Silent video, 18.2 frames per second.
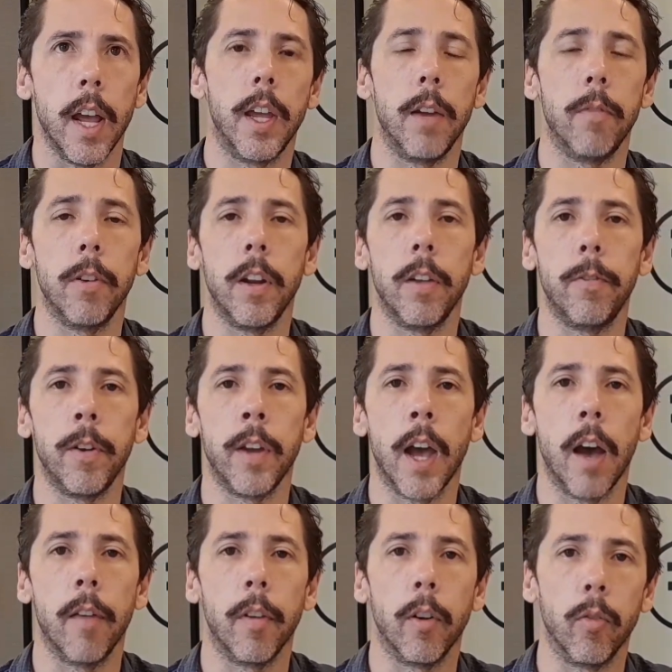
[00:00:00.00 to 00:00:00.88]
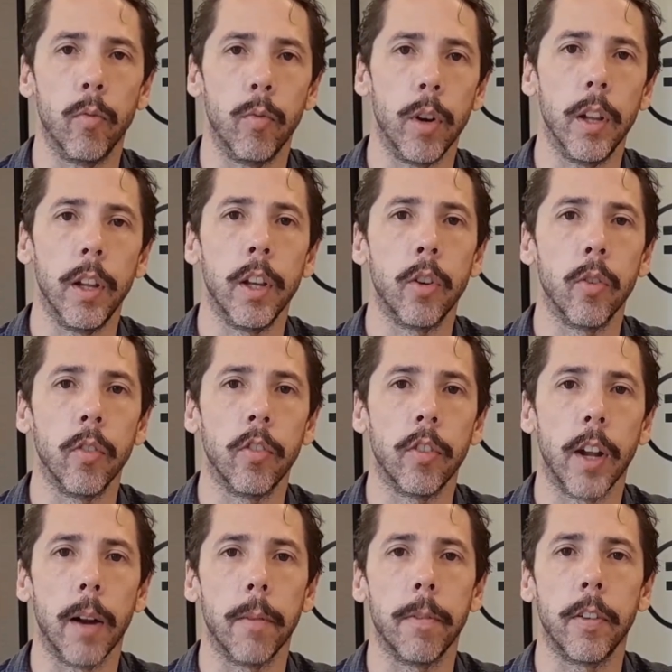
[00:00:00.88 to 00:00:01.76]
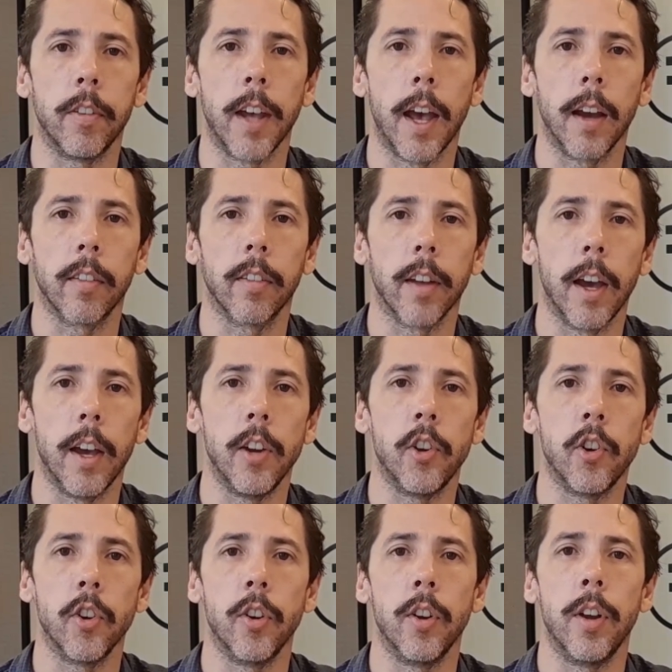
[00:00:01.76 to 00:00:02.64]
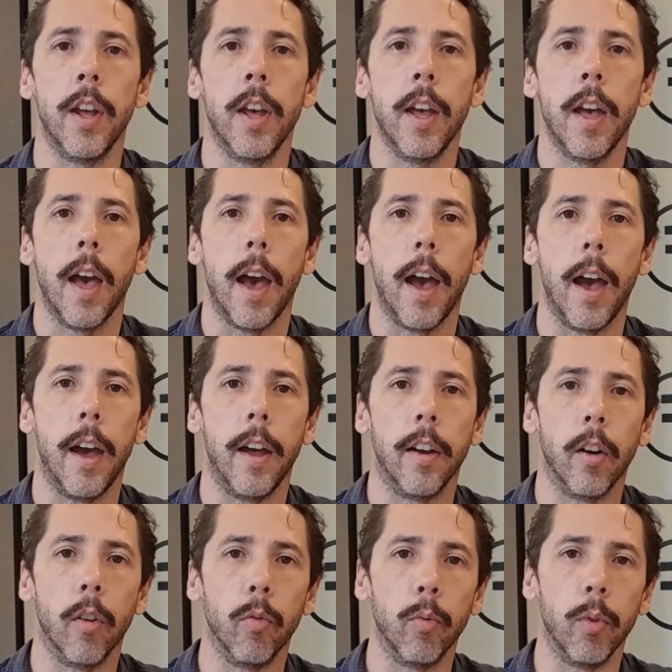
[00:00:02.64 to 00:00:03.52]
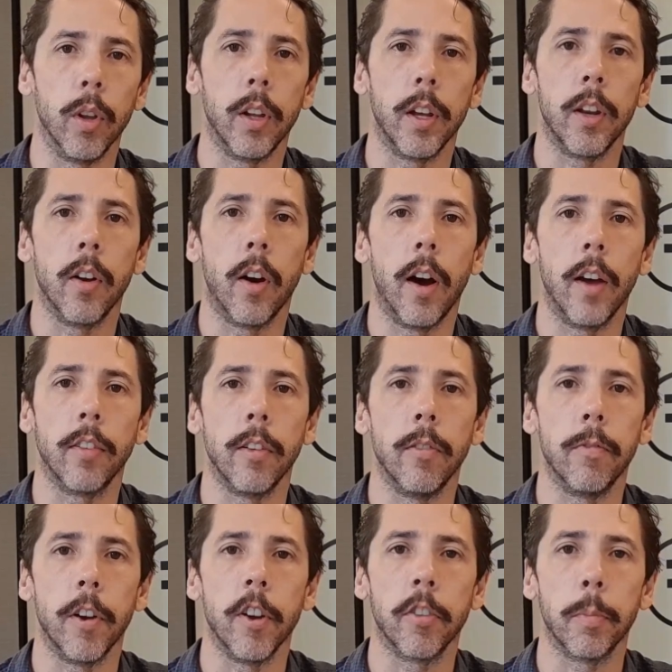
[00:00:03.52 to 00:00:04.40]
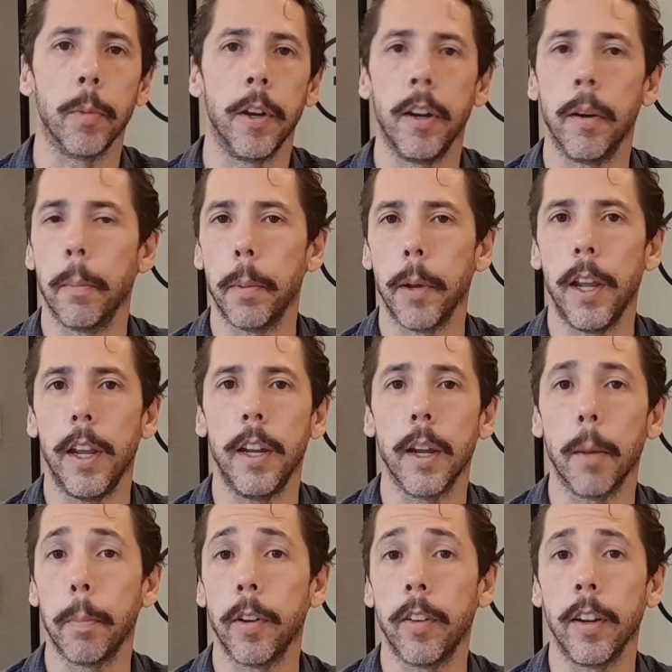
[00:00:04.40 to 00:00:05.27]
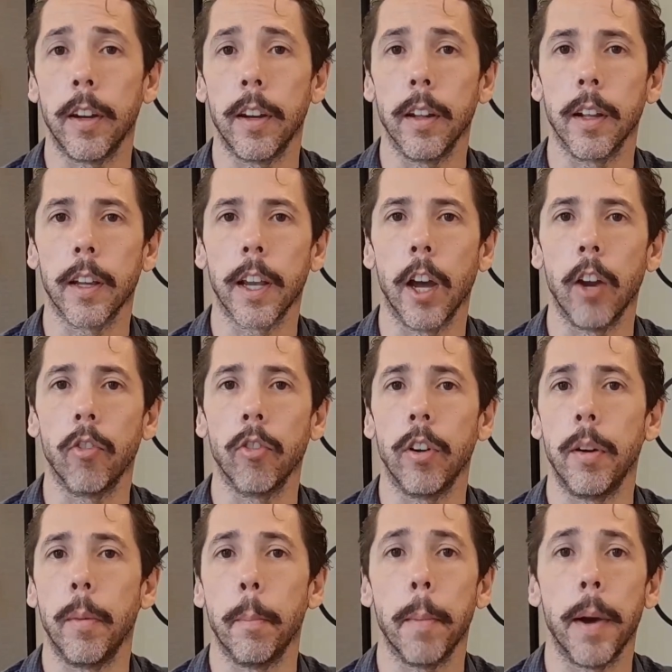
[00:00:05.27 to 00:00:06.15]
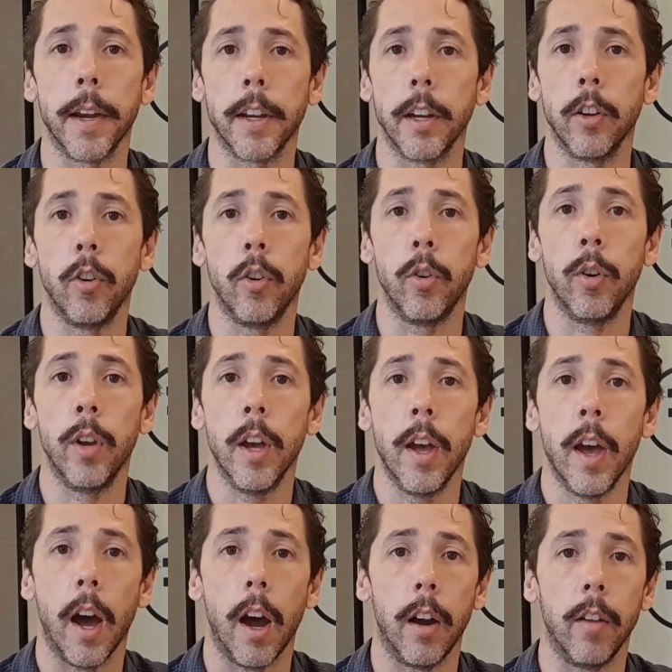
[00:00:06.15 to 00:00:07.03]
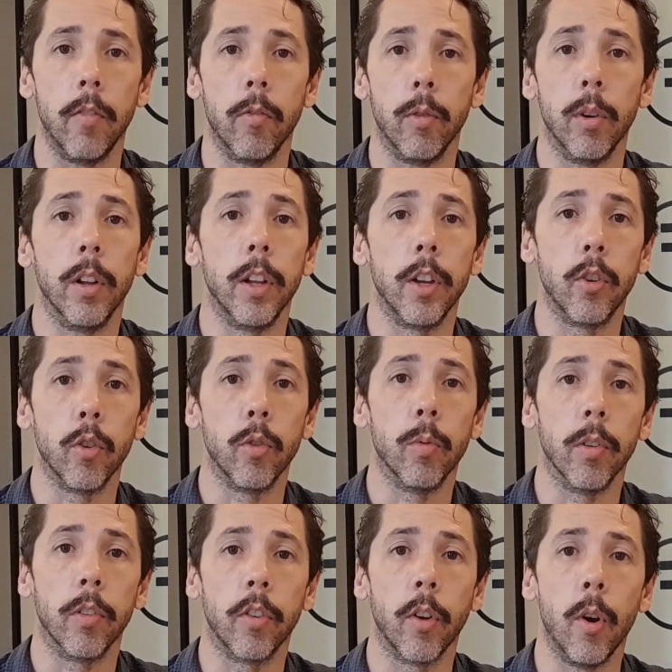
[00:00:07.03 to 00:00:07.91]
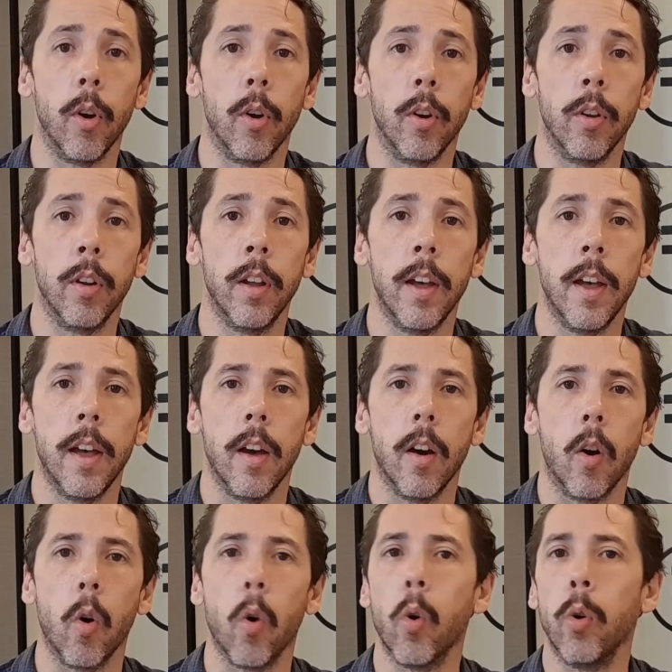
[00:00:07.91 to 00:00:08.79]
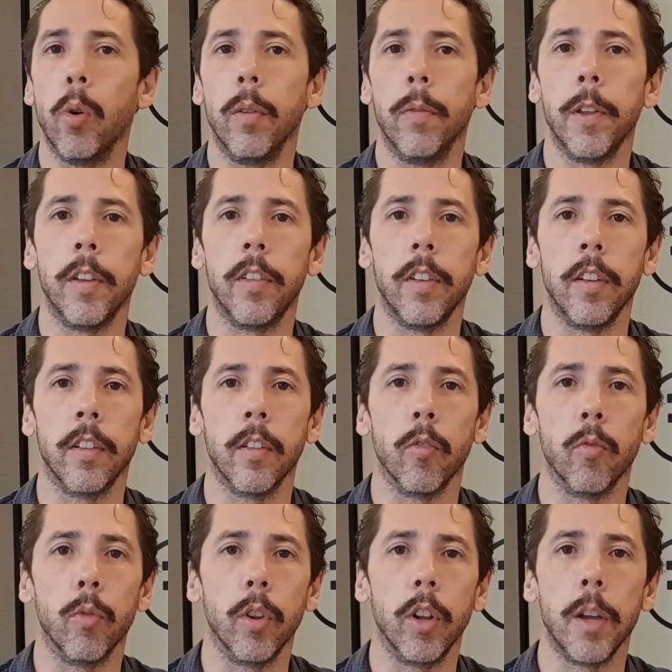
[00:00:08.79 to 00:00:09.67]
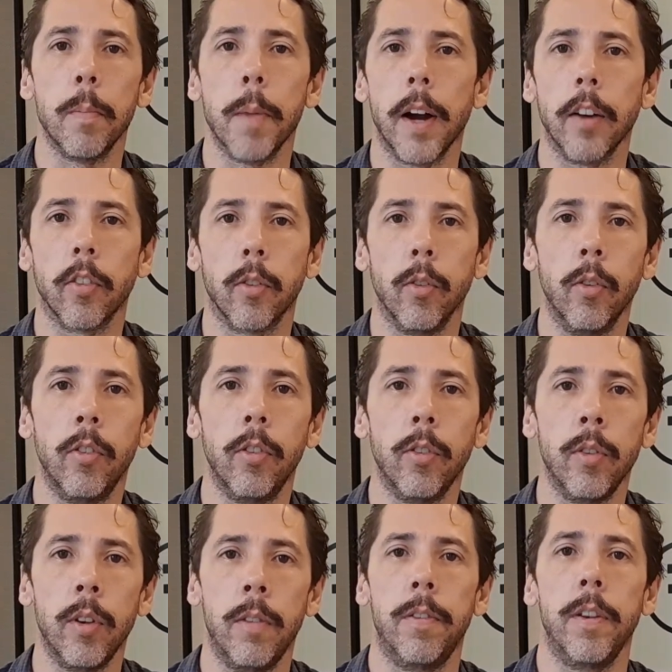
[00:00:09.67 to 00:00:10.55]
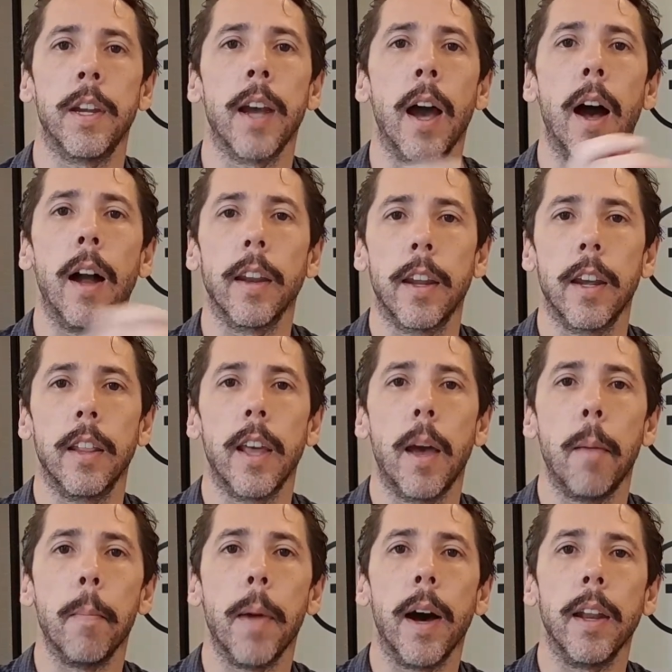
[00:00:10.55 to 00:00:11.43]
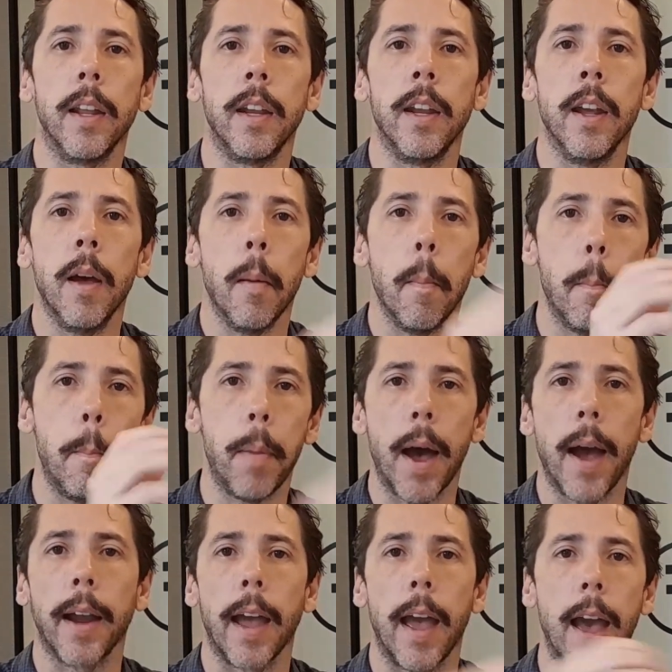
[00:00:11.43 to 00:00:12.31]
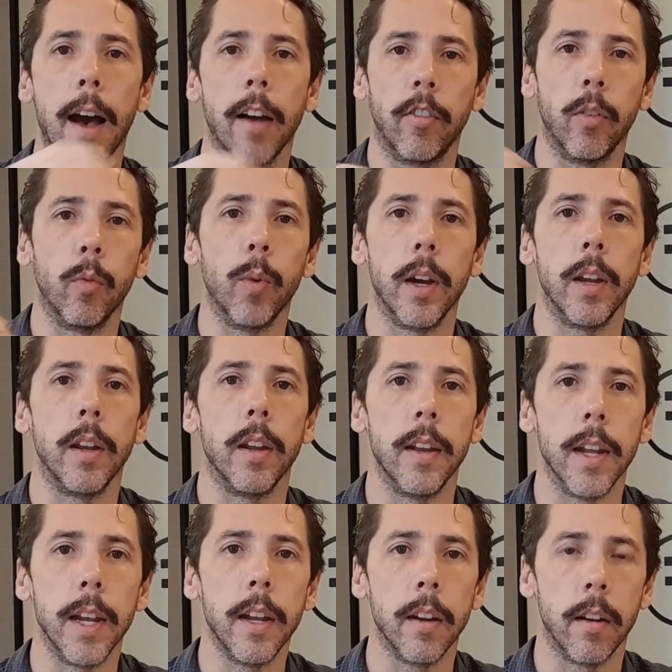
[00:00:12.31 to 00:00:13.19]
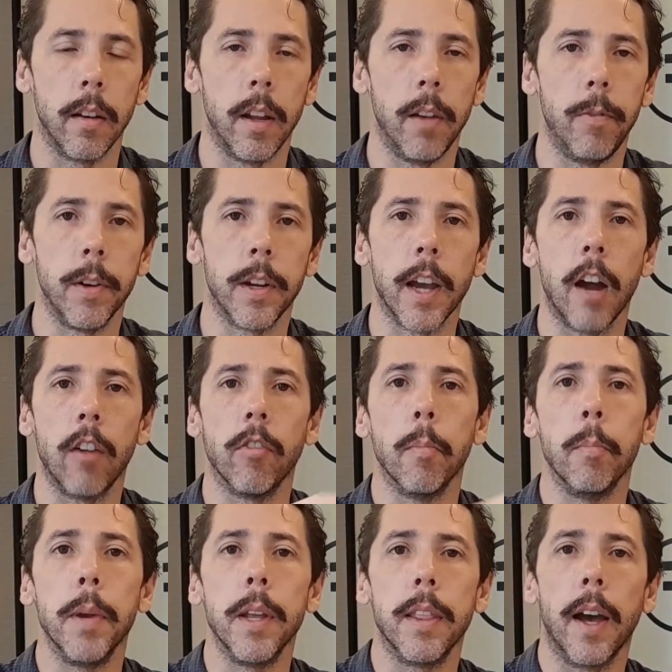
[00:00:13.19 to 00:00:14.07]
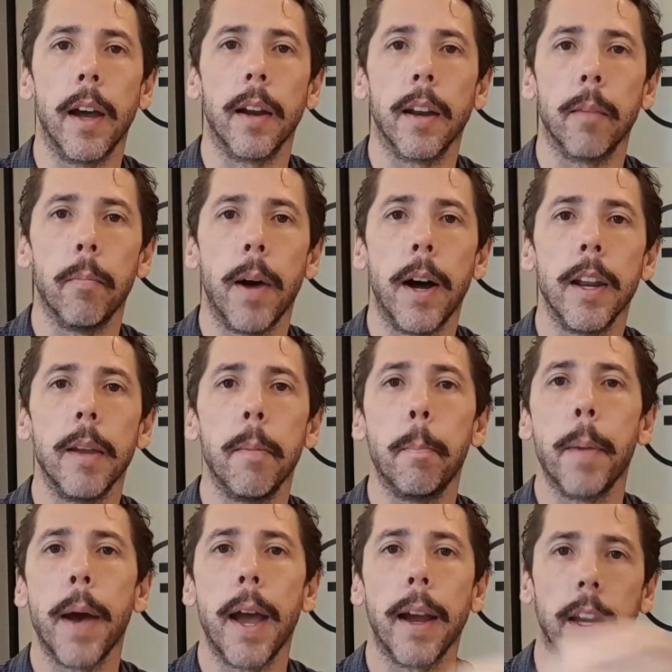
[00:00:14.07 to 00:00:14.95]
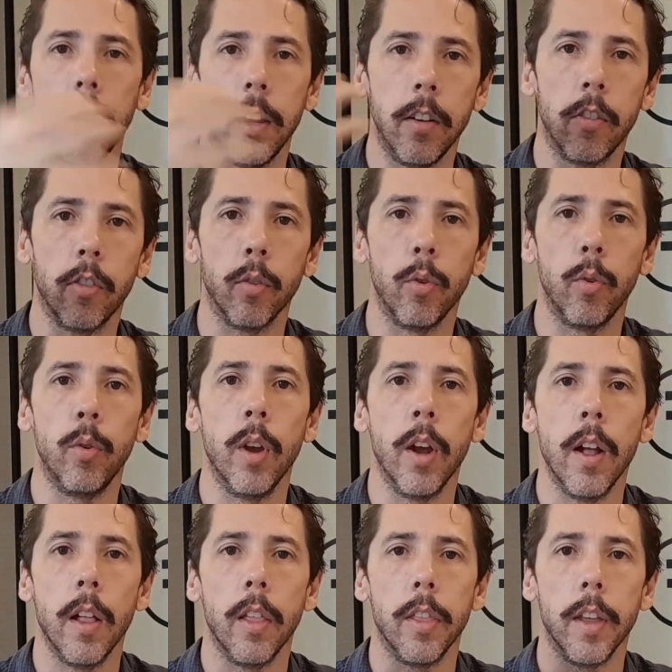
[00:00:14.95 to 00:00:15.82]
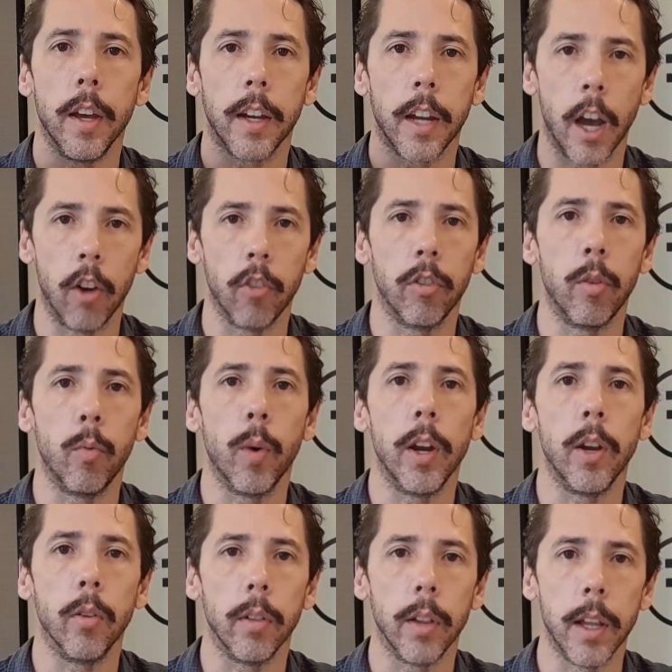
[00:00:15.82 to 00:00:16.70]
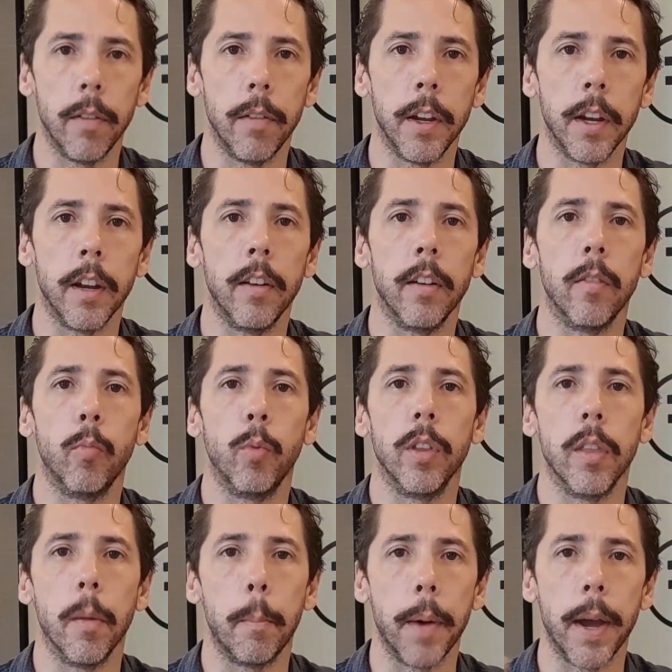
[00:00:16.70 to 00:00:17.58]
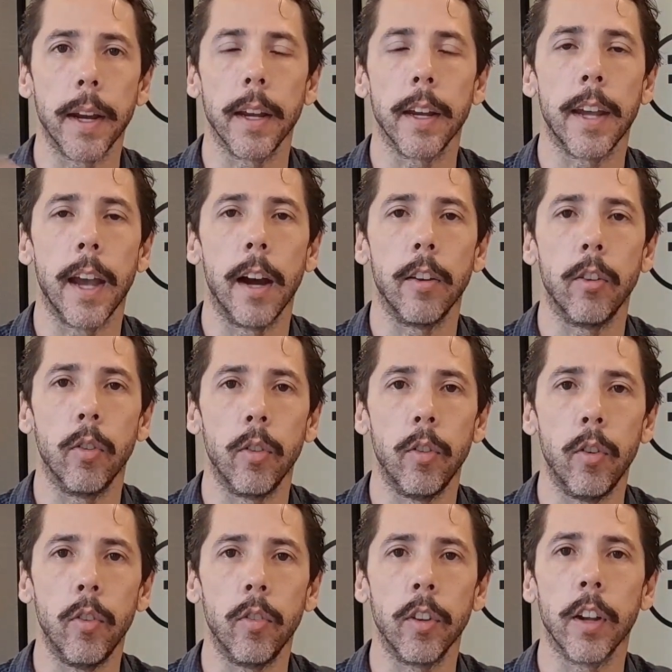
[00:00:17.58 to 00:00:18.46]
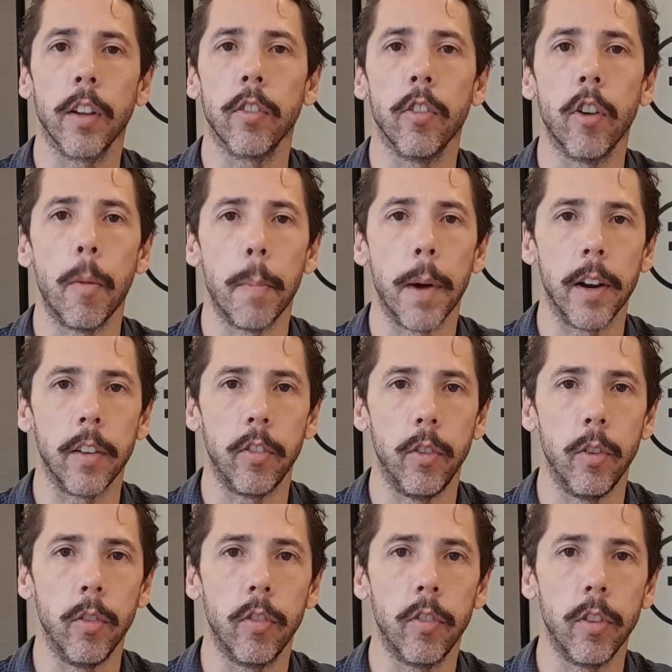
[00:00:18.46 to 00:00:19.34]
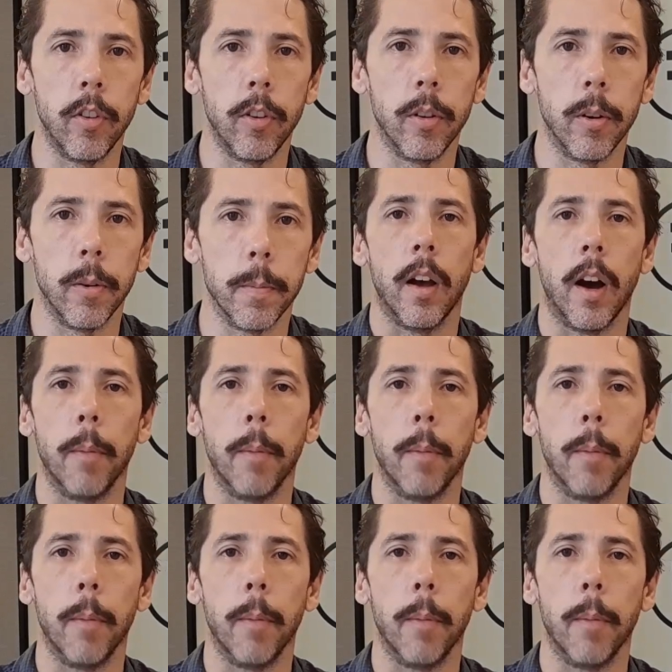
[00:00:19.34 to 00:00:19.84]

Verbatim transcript: even if you have a really good setup for taxation and a really nice investment in a, in a particular country making you a really good return, all this isn't really much good to you if you can't get that money back out to where you need it. If you can't remit that money back into the country where you're living in with the bank account you're using, it's not much use to you.